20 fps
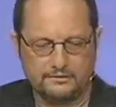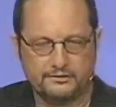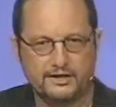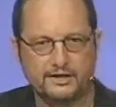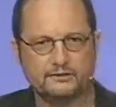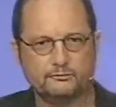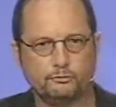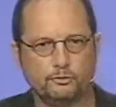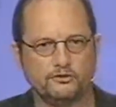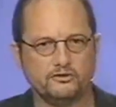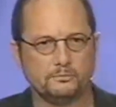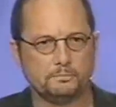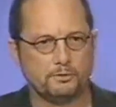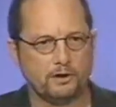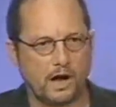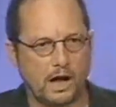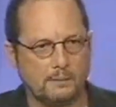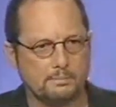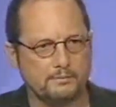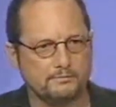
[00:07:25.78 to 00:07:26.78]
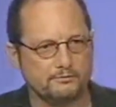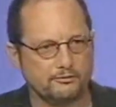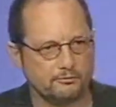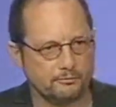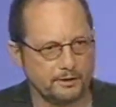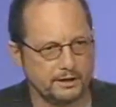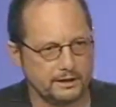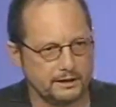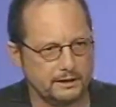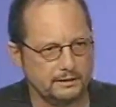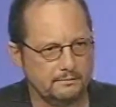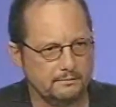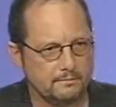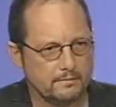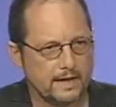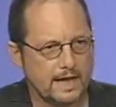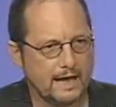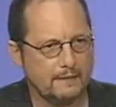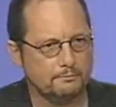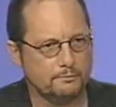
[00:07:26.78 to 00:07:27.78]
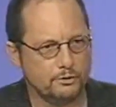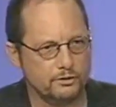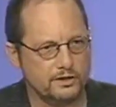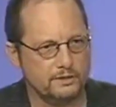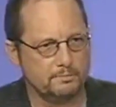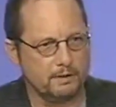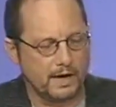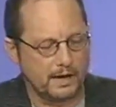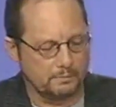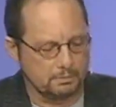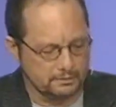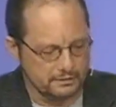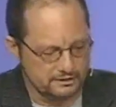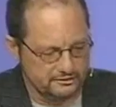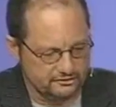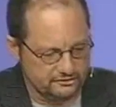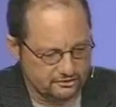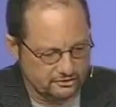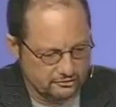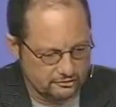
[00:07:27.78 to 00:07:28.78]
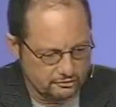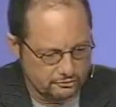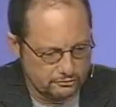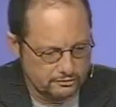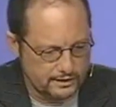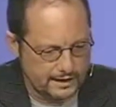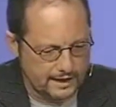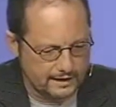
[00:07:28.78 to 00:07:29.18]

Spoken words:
This was a problem for me at Moody Bible Institute,